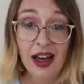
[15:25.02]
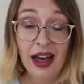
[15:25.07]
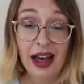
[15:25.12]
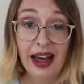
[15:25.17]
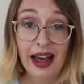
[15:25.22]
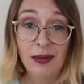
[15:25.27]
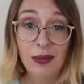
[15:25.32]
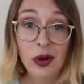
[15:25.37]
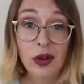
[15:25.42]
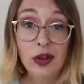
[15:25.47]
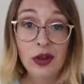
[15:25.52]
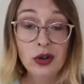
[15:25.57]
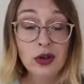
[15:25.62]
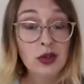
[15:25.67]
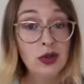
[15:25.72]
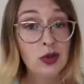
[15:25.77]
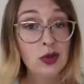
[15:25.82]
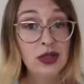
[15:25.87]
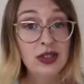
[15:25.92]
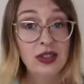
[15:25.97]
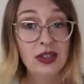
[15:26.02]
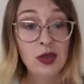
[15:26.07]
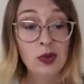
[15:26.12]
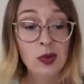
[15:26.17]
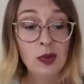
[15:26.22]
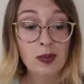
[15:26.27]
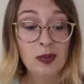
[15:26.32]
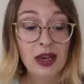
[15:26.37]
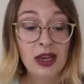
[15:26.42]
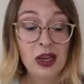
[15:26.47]
Um, other good sources
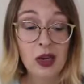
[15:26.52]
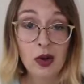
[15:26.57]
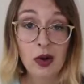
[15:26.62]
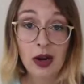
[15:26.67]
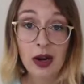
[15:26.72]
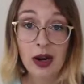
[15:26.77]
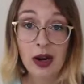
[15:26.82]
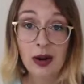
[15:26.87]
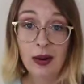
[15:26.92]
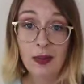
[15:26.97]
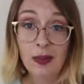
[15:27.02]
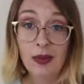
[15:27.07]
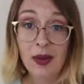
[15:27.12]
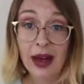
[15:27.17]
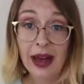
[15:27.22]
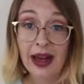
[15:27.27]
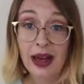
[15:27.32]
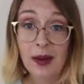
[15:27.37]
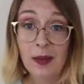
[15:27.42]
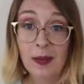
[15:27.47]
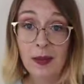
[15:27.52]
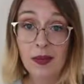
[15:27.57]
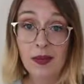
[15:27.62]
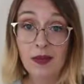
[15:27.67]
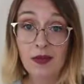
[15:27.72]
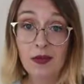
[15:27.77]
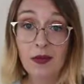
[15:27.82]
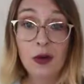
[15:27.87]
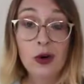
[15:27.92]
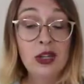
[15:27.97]
would be your
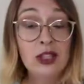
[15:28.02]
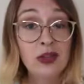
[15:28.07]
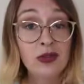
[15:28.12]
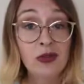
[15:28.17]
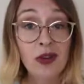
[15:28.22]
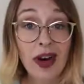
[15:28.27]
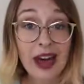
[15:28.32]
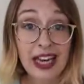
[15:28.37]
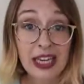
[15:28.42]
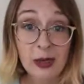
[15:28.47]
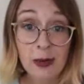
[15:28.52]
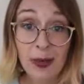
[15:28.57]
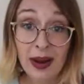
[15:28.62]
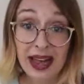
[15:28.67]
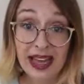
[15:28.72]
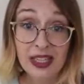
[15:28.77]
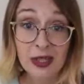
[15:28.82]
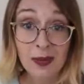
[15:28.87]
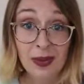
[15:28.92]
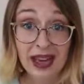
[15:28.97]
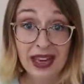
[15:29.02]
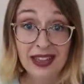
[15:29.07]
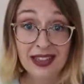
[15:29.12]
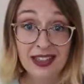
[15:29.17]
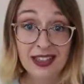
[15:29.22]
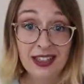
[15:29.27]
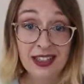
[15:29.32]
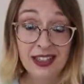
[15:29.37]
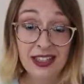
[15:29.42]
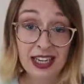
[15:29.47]
um, fortified
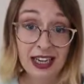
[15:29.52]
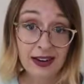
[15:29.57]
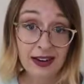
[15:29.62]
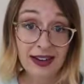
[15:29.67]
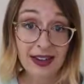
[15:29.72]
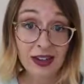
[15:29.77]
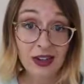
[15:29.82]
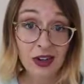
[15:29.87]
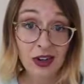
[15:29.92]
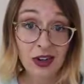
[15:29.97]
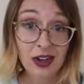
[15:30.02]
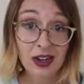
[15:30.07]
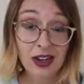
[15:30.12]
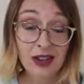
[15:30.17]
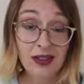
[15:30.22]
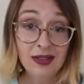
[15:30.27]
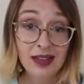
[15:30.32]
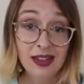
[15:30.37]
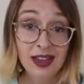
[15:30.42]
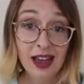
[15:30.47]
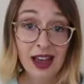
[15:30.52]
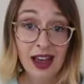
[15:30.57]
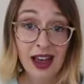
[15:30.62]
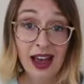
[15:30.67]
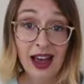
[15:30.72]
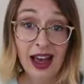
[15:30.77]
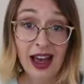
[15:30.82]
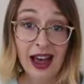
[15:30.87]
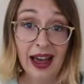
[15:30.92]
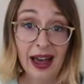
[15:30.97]
plant-based dairy alternatives,
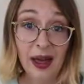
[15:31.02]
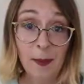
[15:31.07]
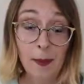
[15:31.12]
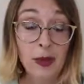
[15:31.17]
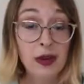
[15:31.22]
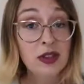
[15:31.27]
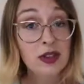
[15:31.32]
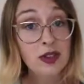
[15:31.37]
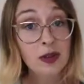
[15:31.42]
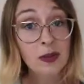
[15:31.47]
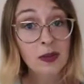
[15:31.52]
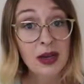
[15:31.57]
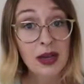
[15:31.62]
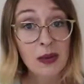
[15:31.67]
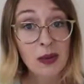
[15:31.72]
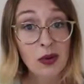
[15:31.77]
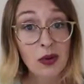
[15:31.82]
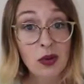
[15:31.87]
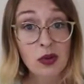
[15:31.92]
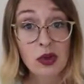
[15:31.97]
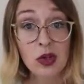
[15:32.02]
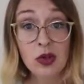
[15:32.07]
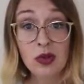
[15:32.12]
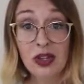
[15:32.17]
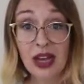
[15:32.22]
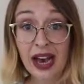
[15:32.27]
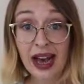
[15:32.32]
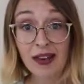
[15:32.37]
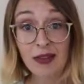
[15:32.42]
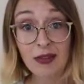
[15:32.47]
um, but some people who
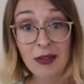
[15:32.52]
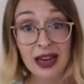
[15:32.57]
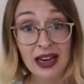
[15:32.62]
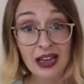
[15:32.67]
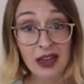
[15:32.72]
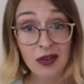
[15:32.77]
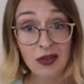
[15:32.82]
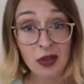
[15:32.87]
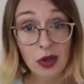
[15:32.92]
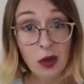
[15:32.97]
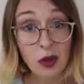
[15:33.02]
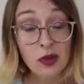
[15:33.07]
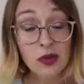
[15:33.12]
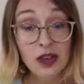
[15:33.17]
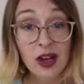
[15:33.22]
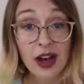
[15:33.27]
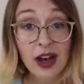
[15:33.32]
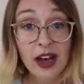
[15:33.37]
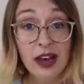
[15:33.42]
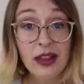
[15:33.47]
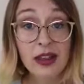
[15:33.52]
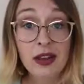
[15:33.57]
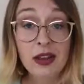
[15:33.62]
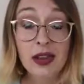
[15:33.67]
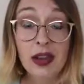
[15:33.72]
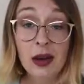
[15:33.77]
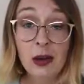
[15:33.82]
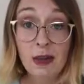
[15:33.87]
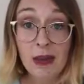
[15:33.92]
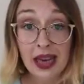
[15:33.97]
don't have many of those either
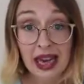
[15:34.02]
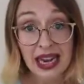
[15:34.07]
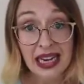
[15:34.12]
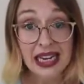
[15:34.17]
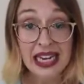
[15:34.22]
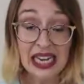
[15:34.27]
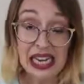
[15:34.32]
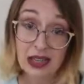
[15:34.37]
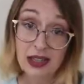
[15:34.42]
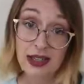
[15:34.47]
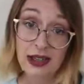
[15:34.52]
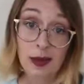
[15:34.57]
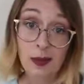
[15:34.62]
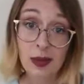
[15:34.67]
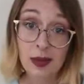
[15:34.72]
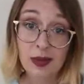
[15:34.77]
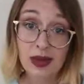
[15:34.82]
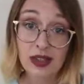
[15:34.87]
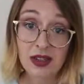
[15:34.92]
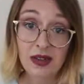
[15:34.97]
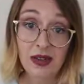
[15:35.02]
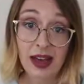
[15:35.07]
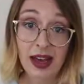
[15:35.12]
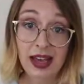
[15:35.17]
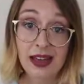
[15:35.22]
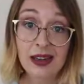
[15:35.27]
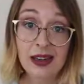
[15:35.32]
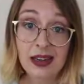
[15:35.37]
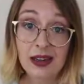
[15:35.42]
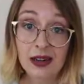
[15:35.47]
then may need a supplement of
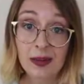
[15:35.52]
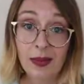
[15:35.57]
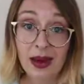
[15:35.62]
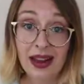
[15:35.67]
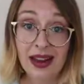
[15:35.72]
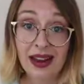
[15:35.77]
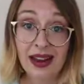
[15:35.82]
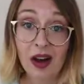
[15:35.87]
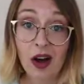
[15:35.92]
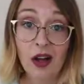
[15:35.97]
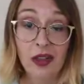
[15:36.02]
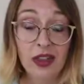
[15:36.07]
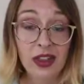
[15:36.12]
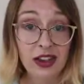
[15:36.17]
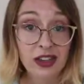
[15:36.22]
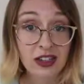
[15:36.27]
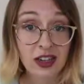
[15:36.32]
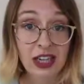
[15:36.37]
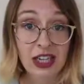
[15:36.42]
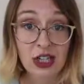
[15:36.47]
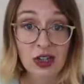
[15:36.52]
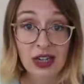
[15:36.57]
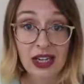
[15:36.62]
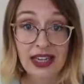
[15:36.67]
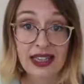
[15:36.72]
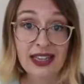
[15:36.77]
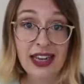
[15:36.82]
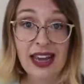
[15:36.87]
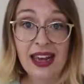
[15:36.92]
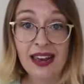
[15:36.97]
iodine depending on their dietary
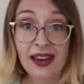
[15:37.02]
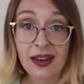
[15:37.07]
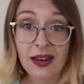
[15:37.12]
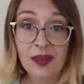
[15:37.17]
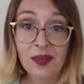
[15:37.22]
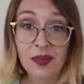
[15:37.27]
intake.